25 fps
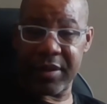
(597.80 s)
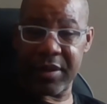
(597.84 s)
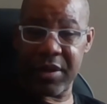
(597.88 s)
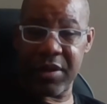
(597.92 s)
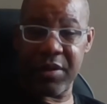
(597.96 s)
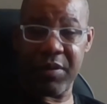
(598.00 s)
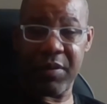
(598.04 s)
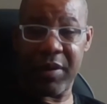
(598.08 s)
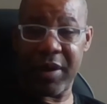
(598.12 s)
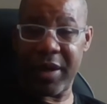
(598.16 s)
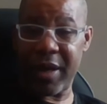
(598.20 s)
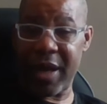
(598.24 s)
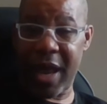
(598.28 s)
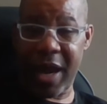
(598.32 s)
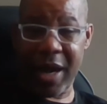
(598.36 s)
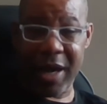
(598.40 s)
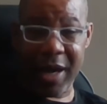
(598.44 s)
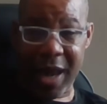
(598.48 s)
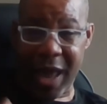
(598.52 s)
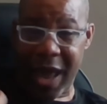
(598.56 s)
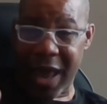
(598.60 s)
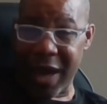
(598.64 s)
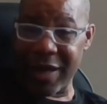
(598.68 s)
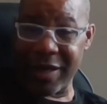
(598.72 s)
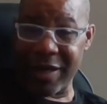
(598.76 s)
You know, they got
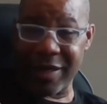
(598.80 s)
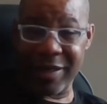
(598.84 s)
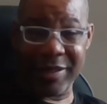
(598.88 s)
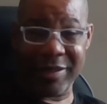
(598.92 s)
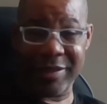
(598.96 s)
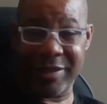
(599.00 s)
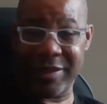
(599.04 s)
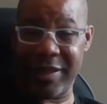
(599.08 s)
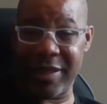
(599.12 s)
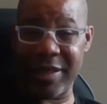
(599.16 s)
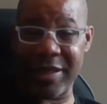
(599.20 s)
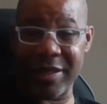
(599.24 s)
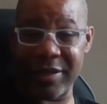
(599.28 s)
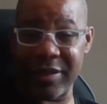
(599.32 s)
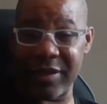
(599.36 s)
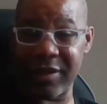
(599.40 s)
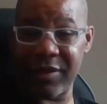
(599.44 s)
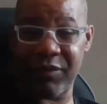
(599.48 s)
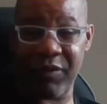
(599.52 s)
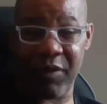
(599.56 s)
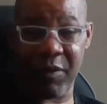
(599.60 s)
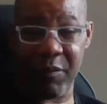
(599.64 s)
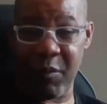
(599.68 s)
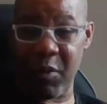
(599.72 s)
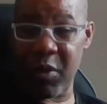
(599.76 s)
a lot of
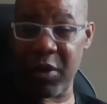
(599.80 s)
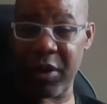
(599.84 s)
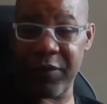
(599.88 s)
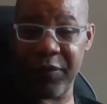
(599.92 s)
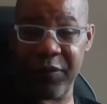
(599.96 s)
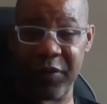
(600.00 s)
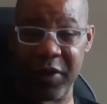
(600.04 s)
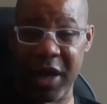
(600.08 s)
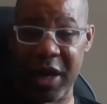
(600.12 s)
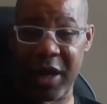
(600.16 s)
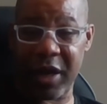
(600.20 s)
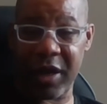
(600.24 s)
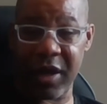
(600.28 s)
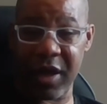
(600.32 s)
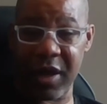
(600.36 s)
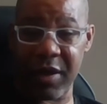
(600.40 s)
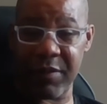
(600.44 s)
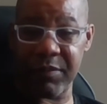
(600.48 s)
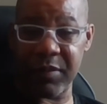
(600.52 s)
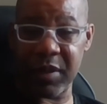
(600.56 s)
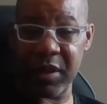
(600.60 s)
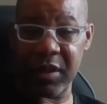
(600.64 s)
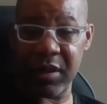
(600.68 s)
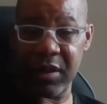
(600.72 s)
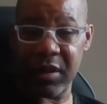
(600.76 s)
diseases from working for that
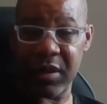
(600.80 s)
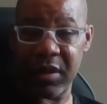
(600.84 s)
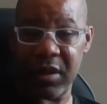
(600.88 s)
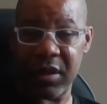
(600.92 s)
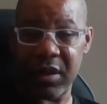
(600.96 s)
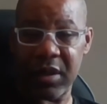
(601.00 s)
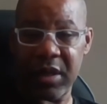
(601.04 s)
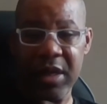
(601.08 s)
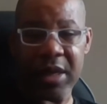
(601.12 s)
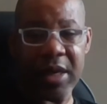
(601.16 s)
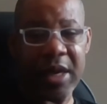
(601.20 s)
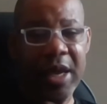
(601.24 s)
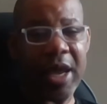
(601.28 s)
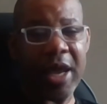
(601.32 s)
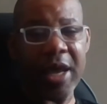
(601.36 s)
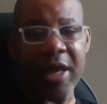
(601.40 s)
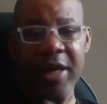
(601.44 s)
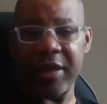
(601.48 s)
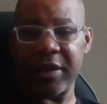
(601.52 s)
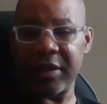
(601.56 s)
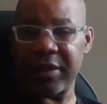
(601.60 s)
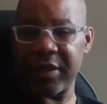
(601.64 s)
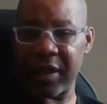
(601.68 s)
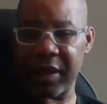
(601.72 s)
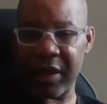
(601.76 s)
company.
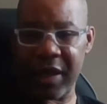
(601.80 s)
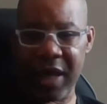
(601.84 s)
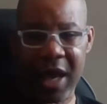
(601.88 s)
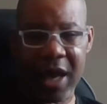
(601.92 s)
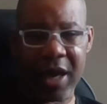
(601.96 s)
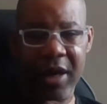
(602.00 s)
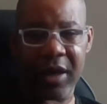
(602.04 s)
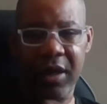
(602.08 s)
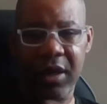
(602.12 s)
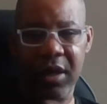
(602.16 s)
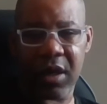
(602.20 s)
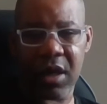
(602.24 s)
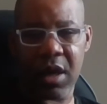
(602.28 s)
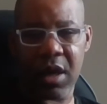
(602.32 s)
And there's a lot of